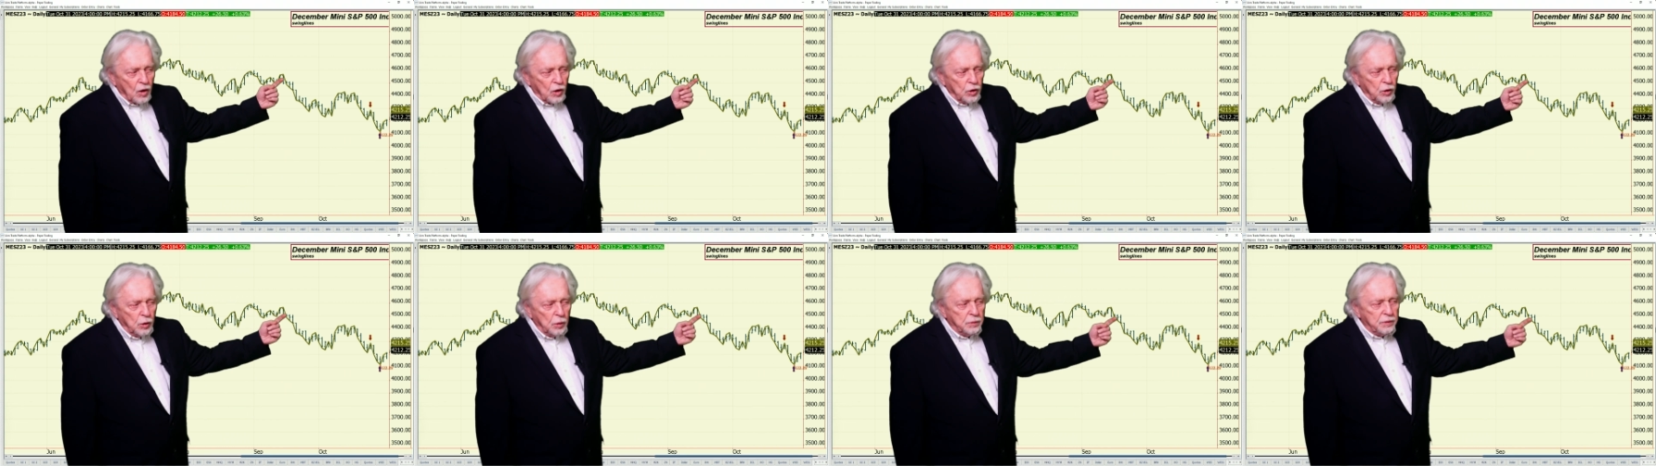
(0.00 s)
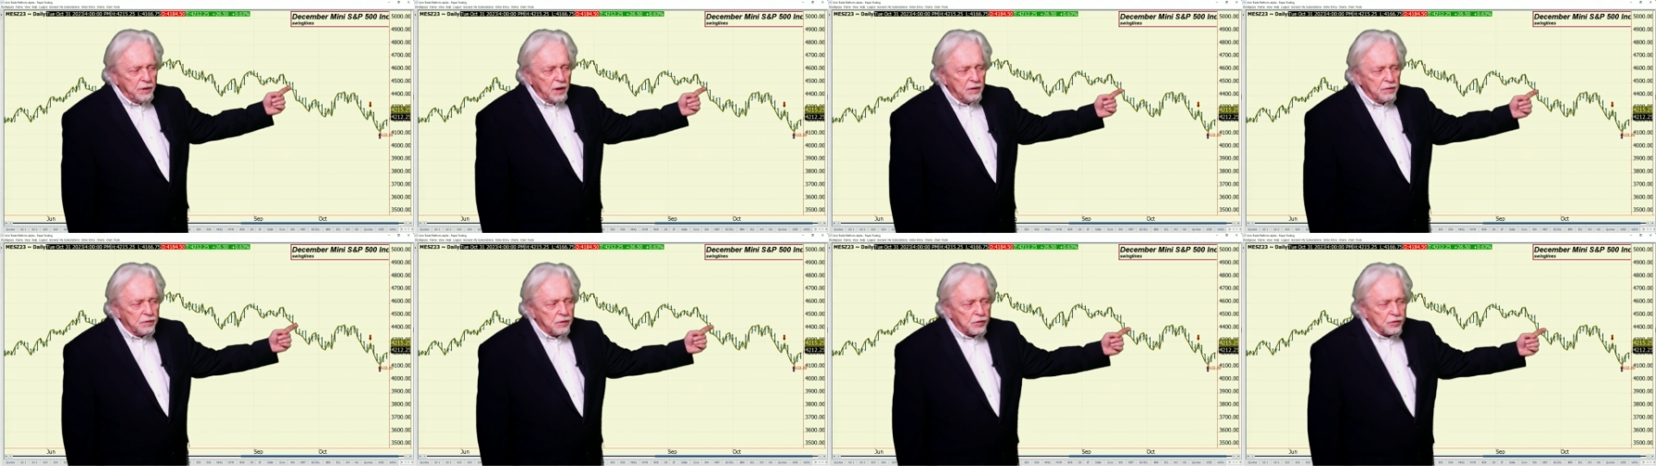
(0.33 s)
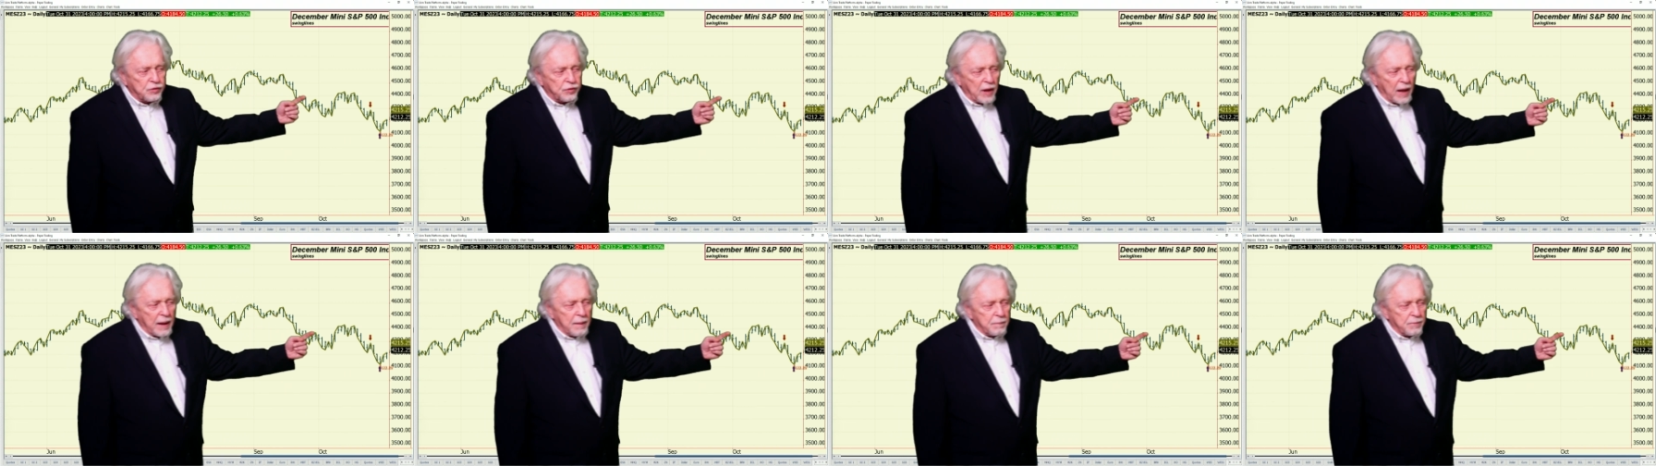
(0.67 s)
You did the
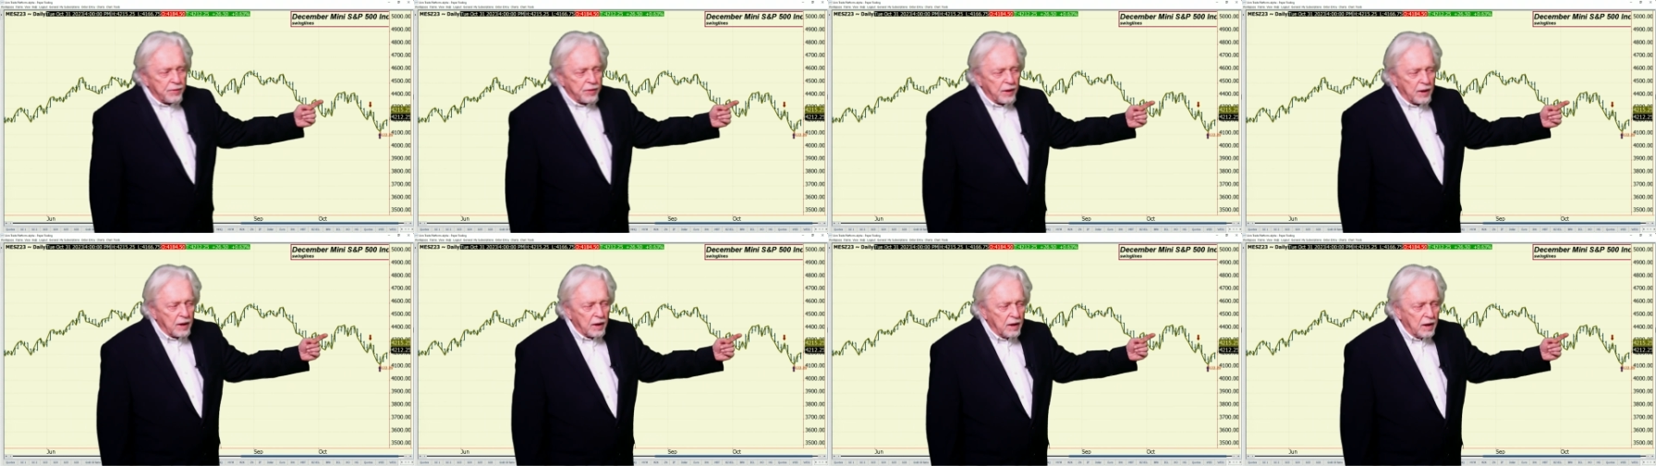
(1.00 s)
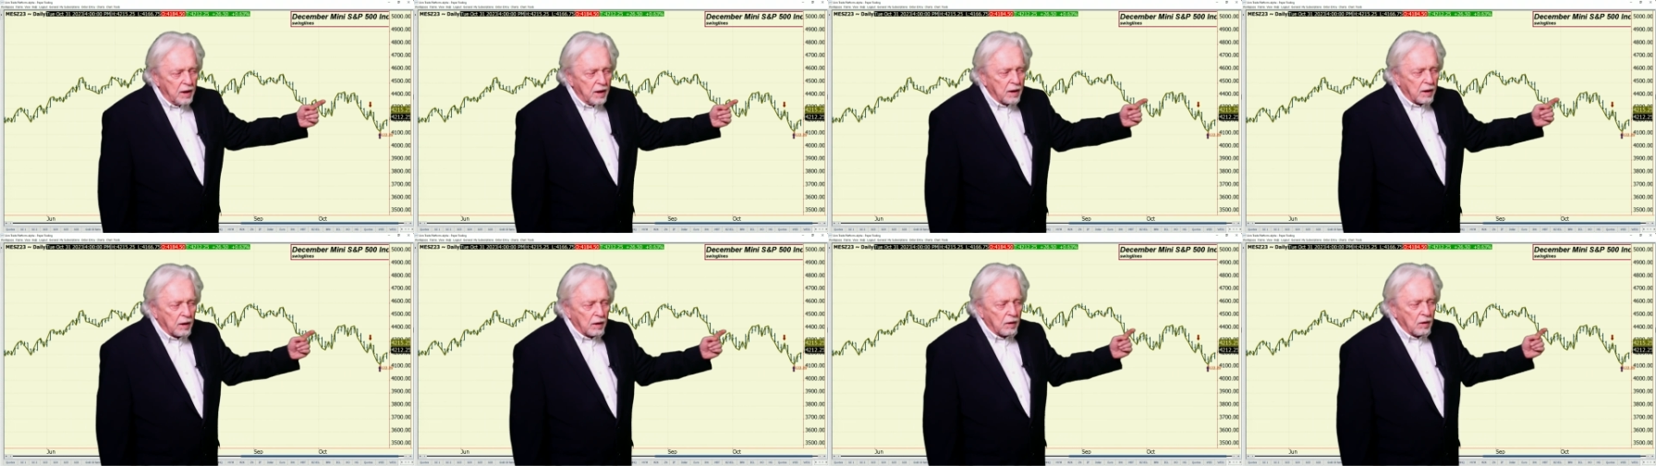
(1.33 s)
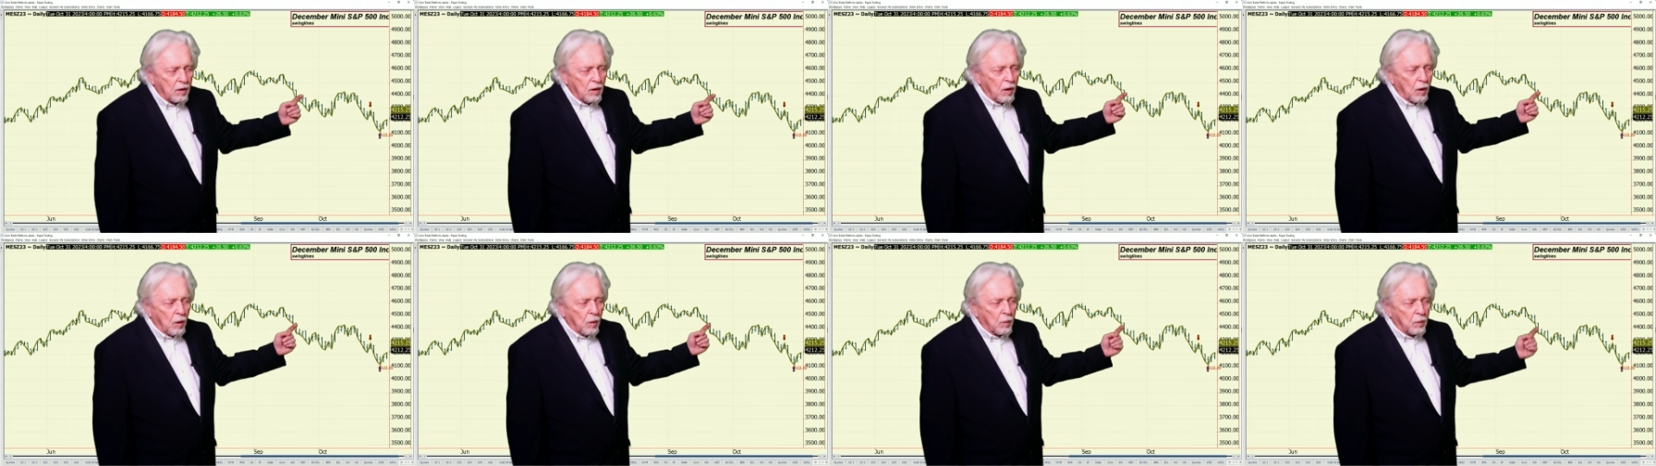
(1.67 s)
same thing here.
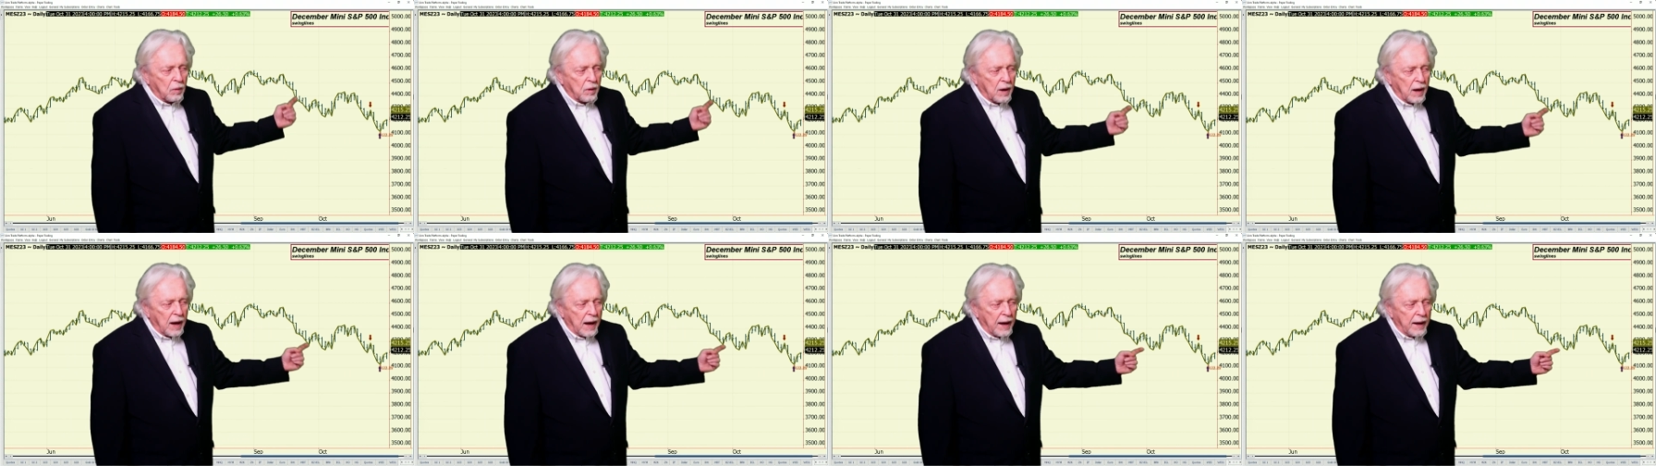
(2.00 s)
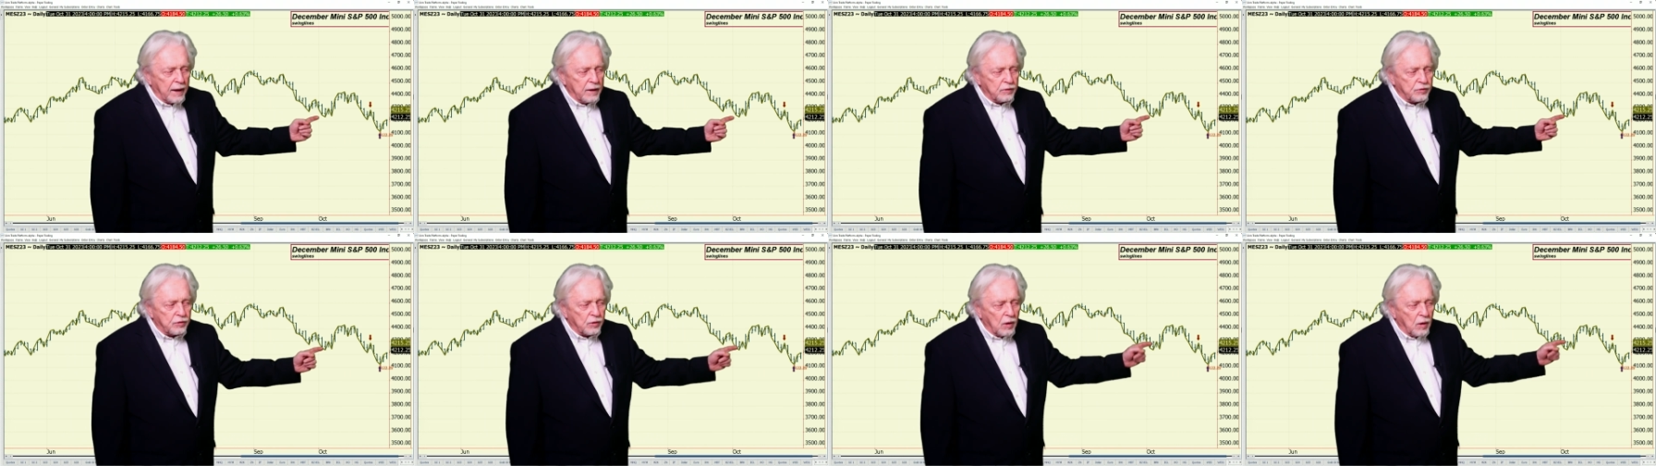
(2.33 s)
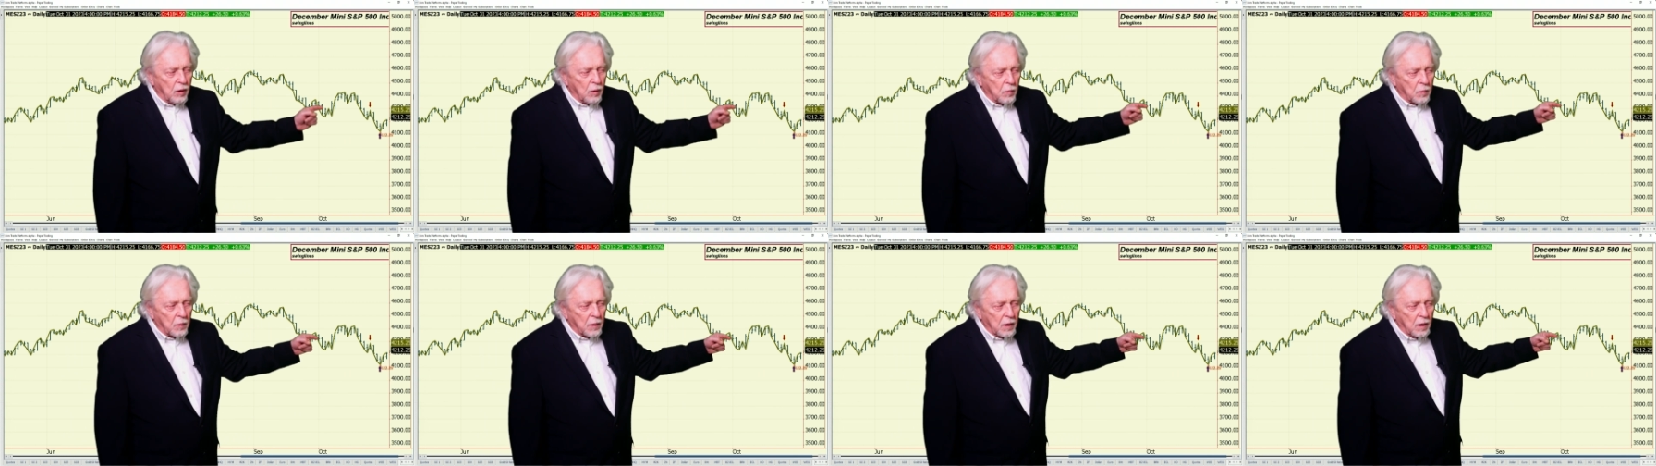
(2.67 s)
Lower highs,
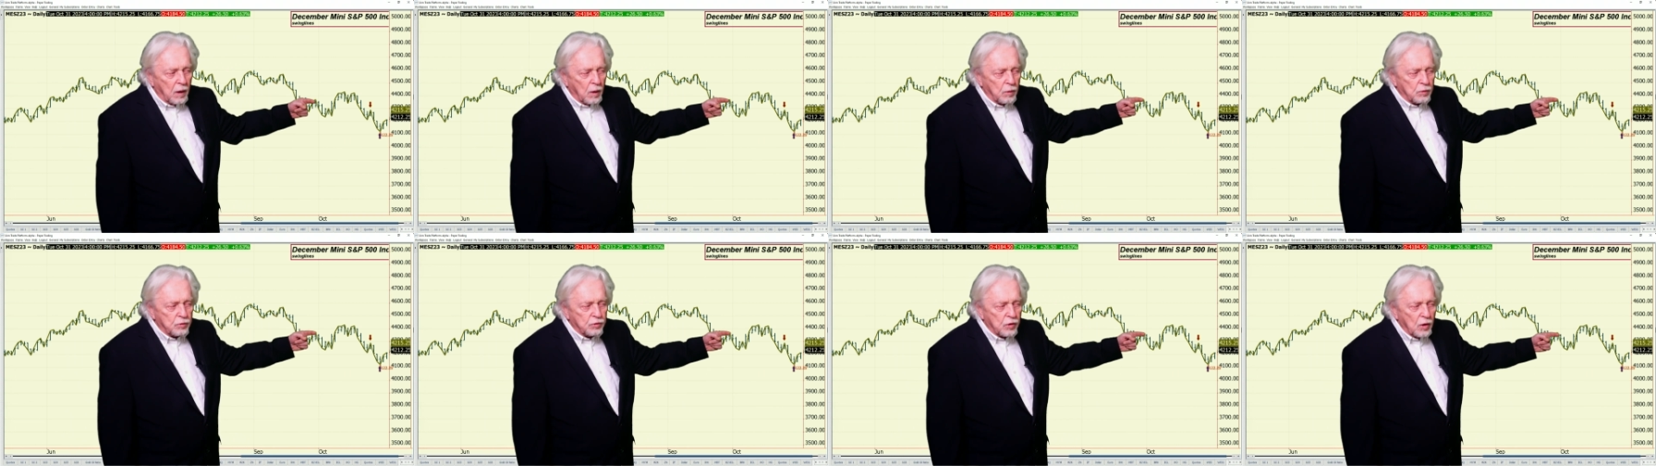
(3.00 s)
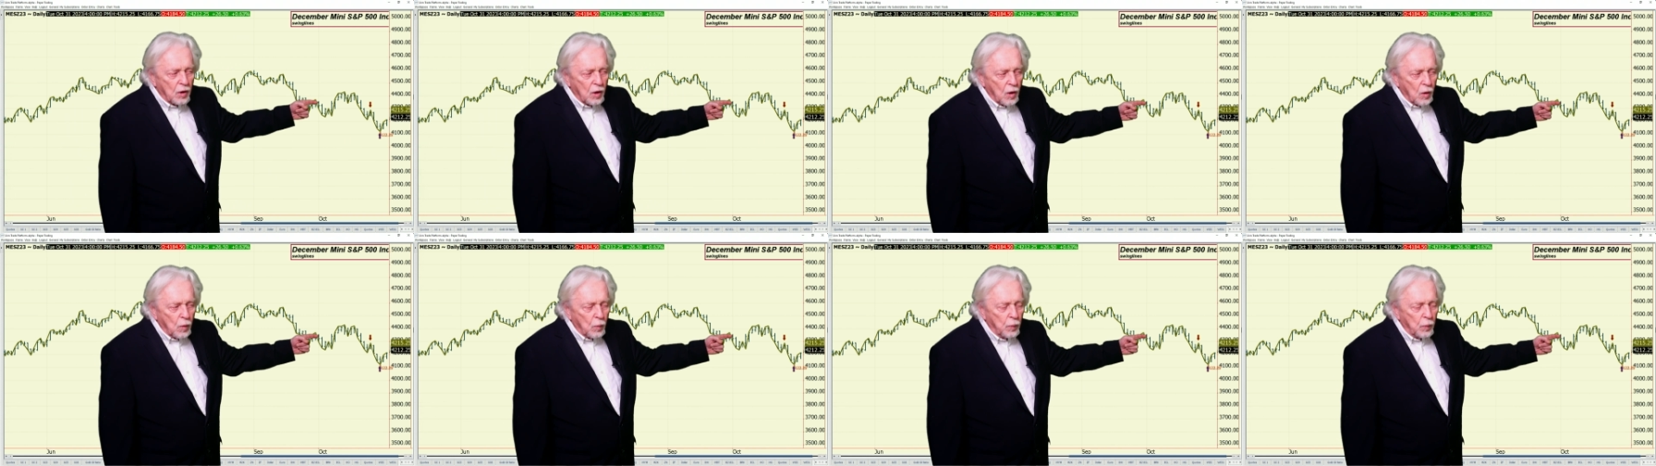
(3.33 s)
lower lows.